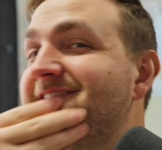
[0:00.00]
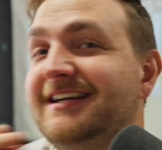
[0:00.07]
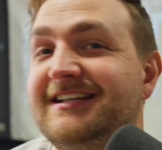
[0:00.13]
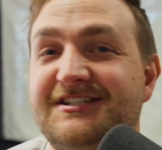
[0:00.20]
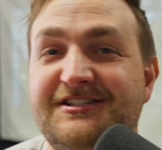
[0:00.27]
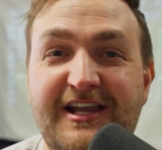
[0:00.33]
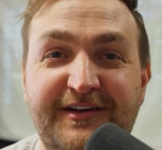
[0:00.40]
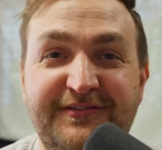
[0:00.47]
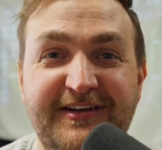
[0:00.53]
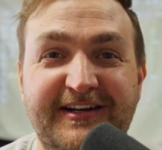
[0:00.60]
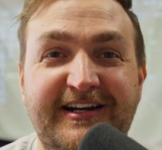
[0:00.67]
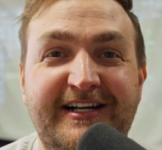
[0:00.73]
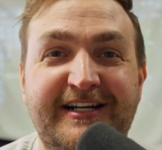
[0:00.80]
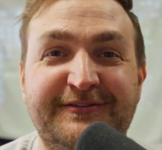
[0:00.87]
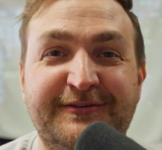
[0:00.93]
I shaved it
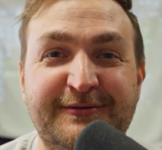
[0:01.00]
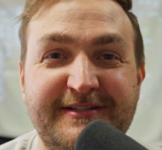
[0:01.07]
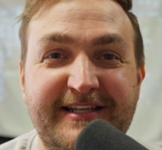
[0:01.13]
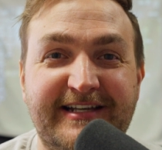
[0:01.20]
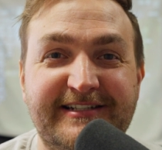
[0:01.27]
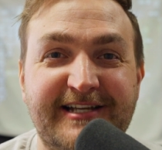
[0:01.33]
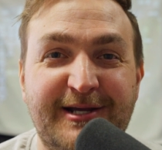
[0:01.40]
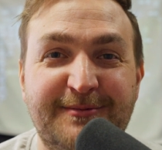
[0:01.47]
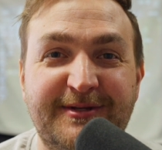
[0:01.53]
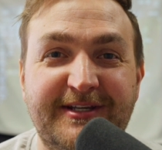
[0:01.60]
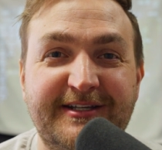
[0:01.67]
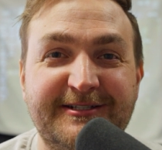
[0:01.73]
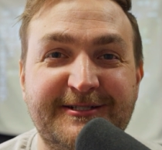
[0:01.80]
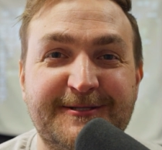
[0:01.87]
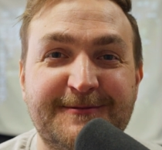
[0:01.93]
off. It was that time of
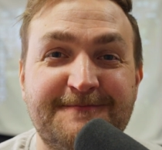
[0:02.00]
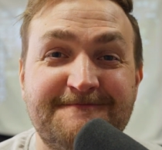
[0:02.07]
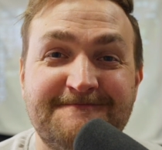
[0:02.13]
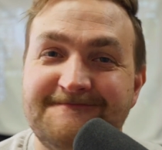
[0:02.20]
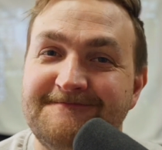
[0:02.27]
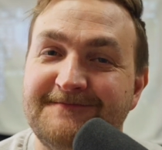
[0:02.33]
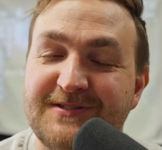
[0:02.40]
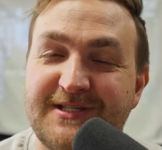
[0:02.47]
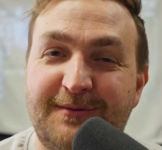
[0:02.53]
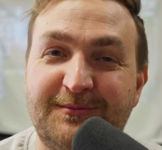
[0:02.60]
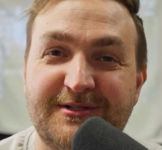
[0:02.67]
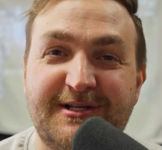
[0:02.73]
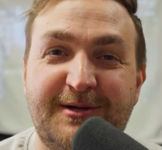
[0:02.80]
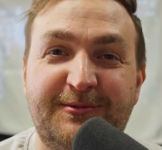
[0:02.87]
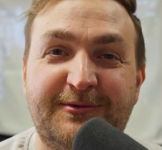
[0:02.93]
year.
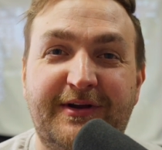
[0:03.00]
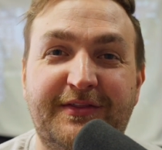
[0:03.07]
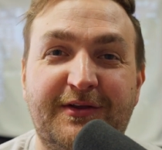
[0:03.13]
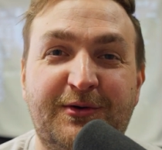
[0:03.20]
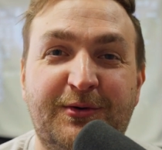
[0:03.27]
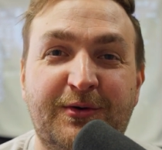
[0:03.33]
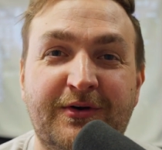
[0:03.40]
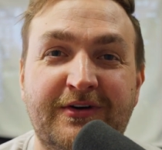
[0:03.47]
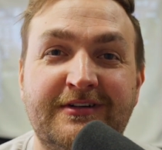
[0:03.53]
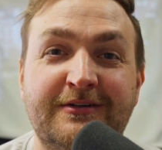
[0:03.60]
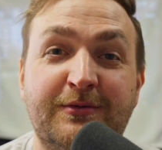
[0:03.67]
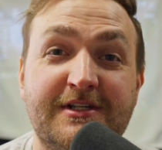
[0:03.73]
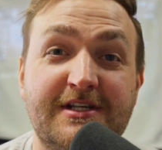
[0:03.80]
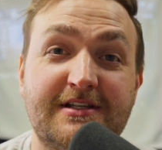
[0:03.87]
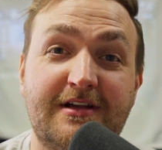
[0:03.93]
Summer's coming around the corner,
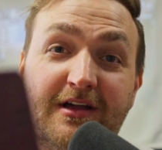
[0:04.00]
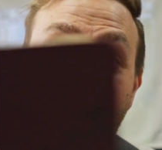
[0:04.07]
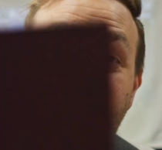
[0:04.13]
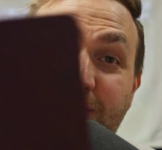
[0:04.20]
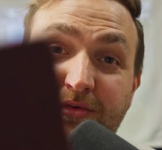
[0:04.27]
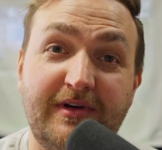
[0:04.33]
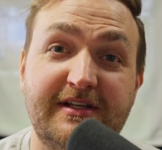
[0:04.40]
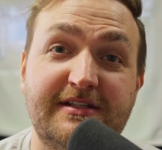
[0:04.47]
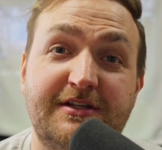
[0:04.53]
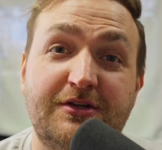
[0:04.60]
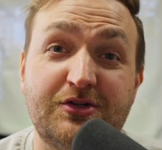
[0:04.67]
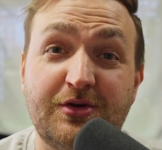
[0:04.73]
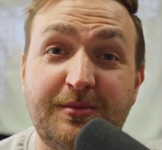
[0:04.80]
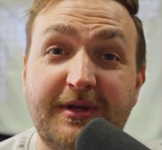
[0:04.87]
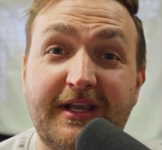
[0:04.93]
which is all the more reason you
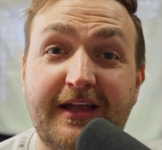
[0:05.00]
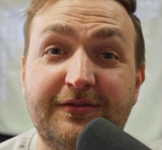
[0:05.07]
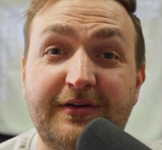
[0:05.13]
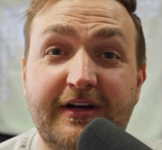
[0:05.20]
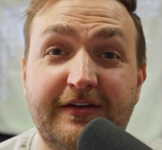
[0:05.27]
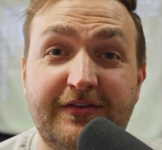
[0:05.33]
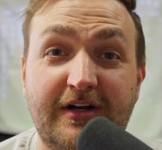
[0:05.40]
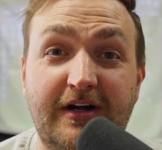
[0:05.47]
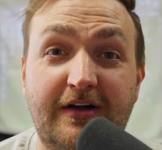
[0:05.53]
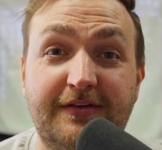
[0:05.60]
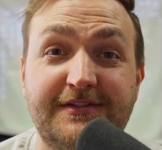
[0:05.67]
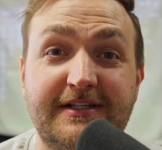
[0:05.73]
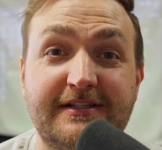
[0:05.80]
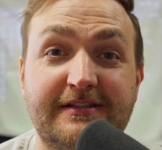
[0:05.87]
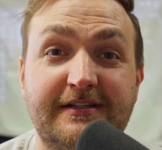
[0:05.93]
should be getting ready for golf
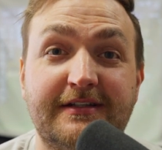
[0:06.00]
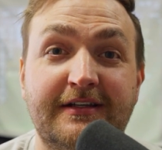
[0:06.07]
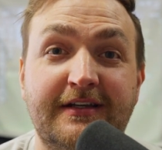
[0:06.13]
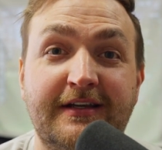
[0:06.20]
season.